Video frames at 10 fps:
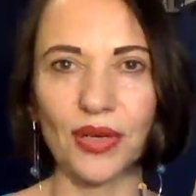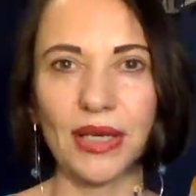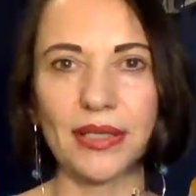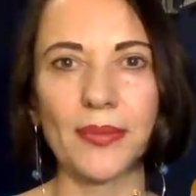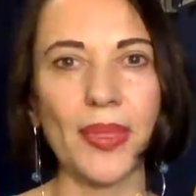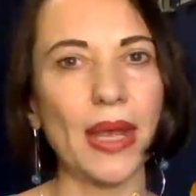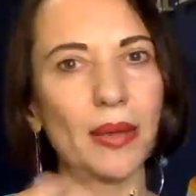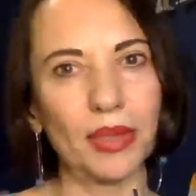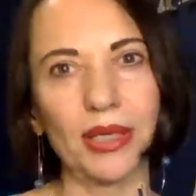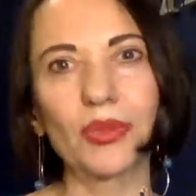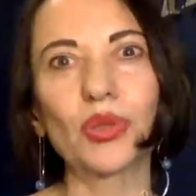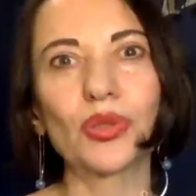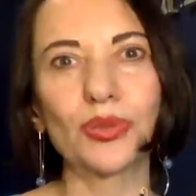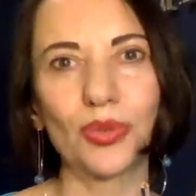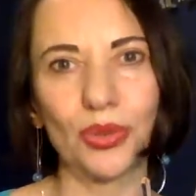face, but I'm
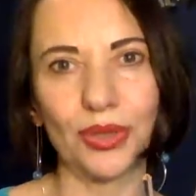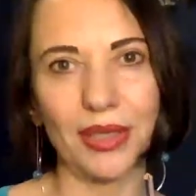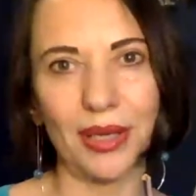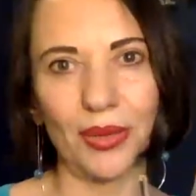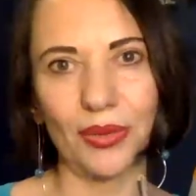using both now.